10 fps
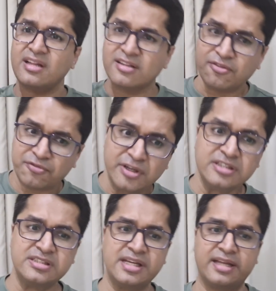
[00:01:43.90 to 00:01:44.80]
The
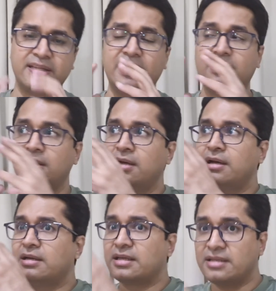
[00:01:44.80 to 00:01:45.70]
first thing that
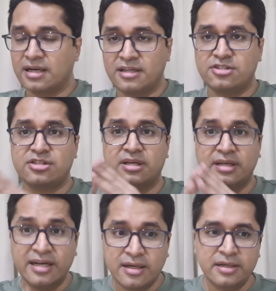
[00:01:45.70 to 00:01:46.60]
the rich
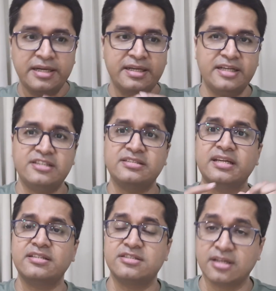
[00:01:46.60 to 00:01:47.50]
literally teach
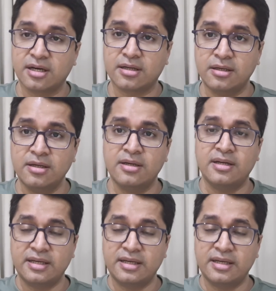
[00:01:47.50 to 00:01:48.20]
their children